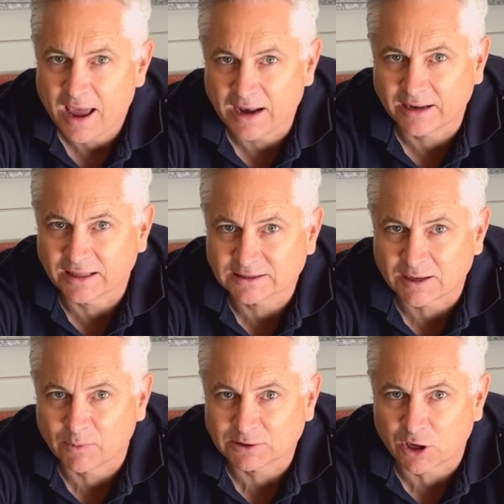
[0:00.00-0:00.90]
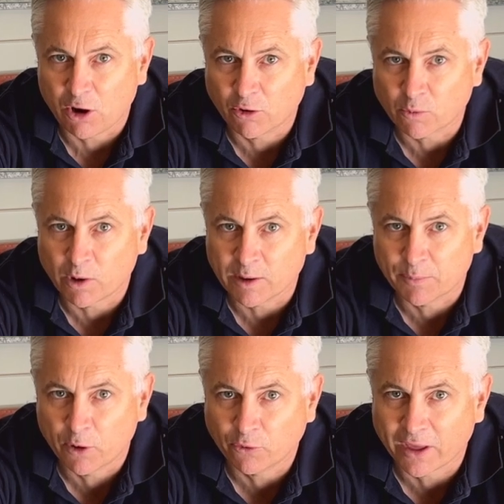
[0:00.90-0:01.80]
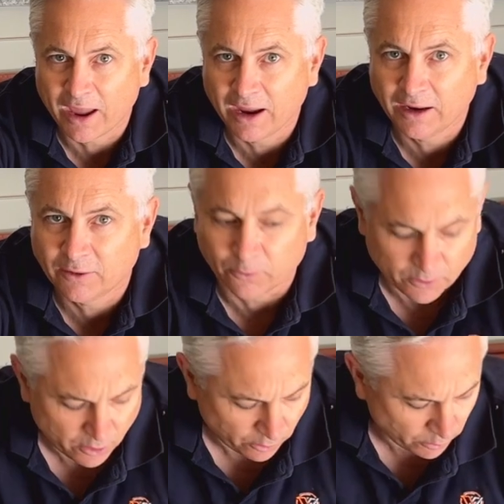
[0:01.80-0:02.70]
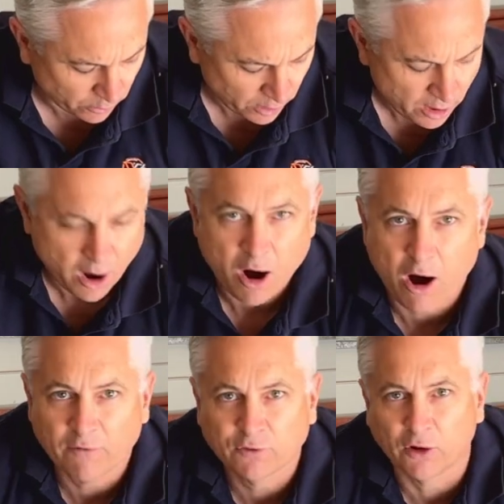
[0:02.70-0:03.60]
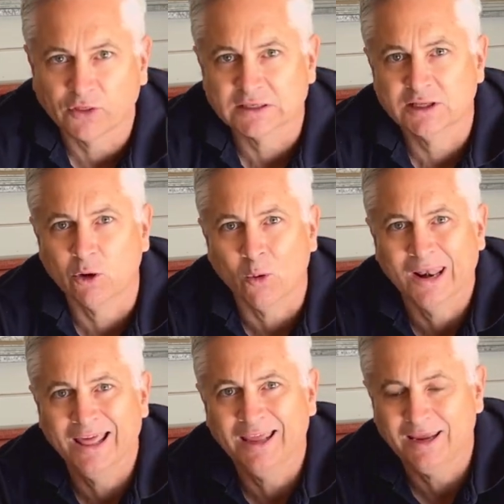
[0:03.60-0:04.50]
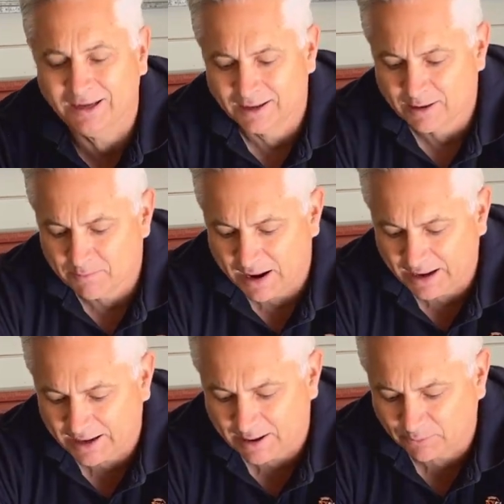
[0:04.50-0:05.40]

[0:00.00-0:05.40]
and get someone to hold it while you pull the handle, or I've got this little lead made up